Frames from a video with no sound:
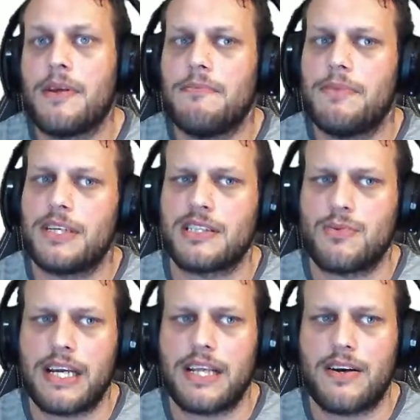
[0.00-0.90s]
it's the way
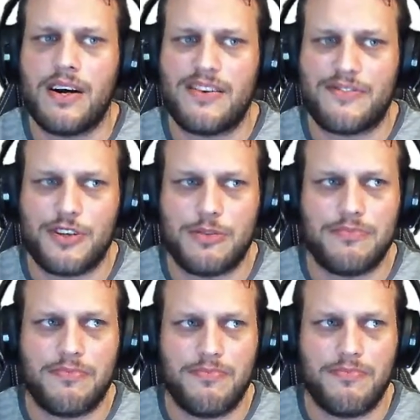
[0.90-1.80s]
that I've come
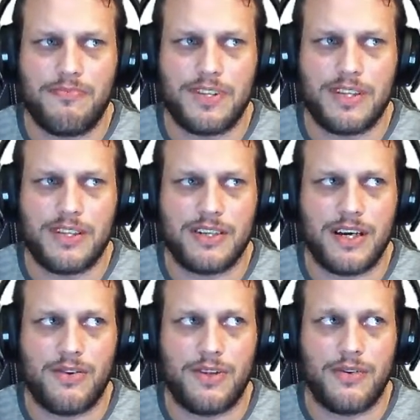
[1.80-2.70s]
to know
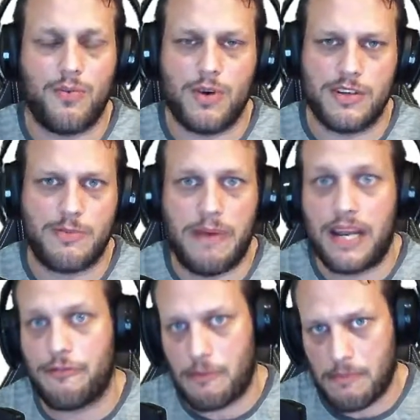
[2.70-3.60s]
that works better for
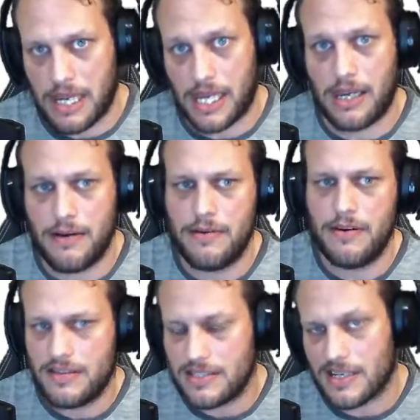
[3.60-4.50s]
me.
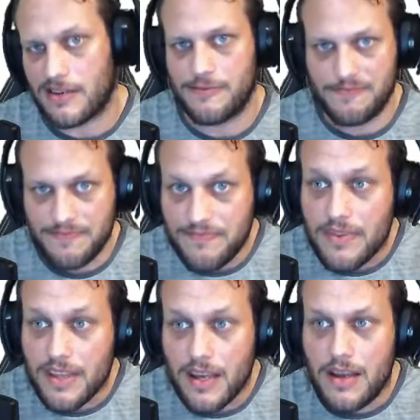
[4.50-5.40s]
So,
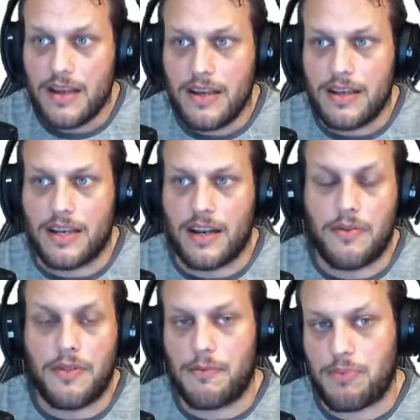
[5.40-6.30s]
you know, there
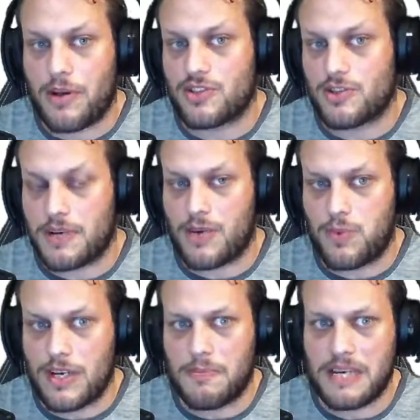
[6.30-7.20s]
possibly will
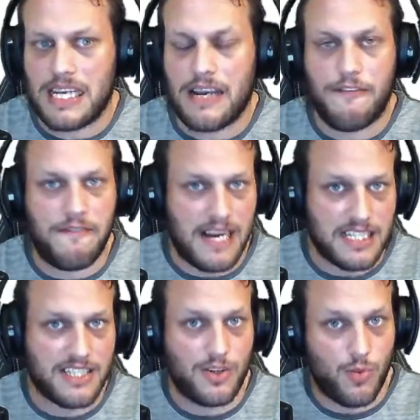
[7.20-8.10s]
be
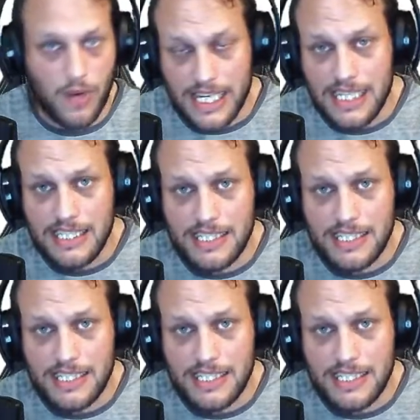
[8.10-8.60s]
faster ways,